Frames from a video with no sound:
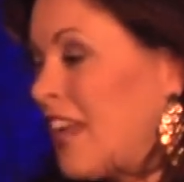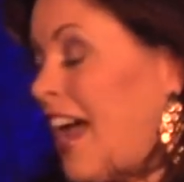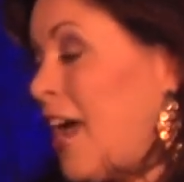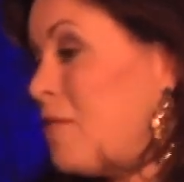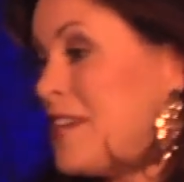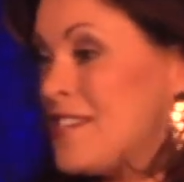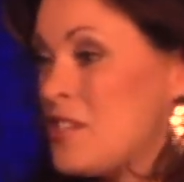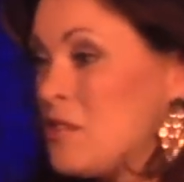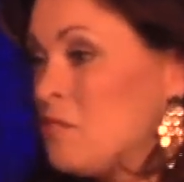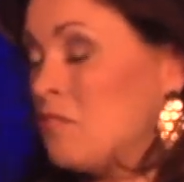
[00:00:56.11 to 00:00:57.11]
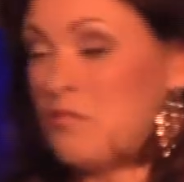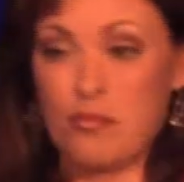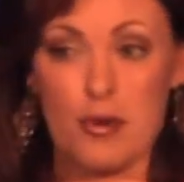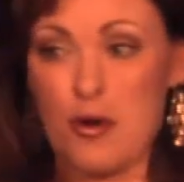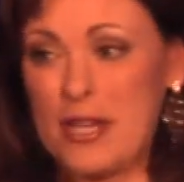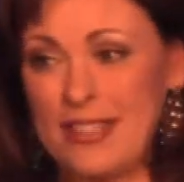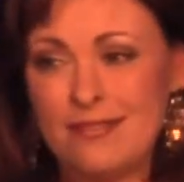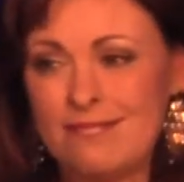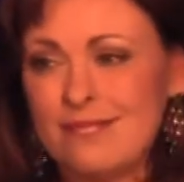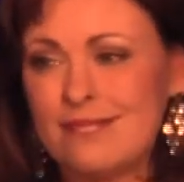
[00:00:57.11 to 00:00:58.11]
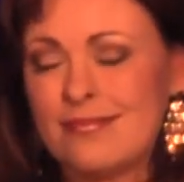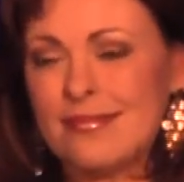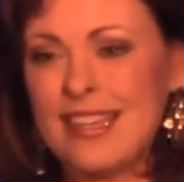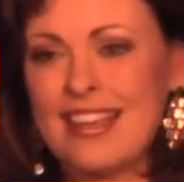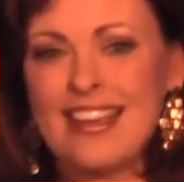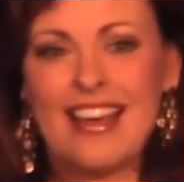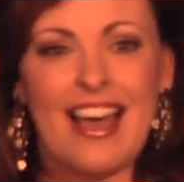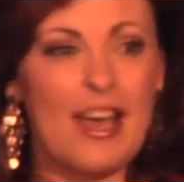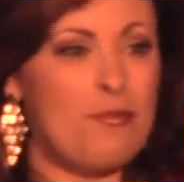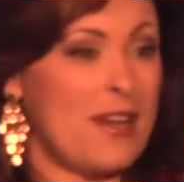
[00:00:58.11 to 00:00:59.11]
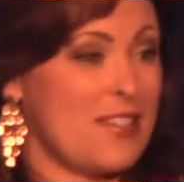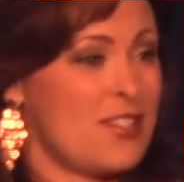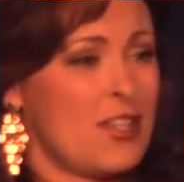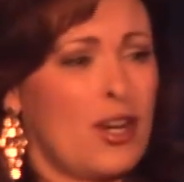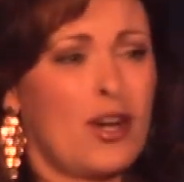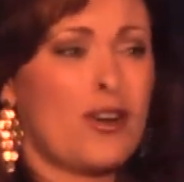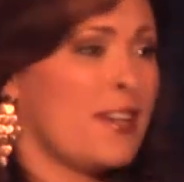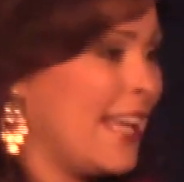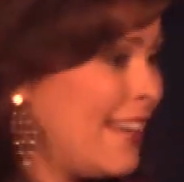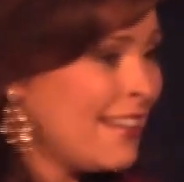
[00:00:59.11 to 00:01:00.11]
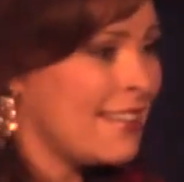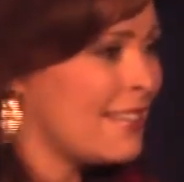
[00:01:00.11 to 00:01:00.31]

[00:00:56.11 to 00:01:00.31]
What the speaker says: I was broken, I was hurting,